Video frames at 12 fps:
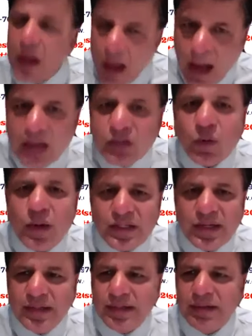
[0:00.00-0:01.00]
Ask
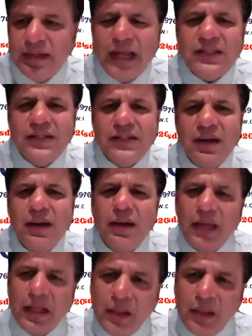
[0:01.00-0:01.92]
questions. Let's get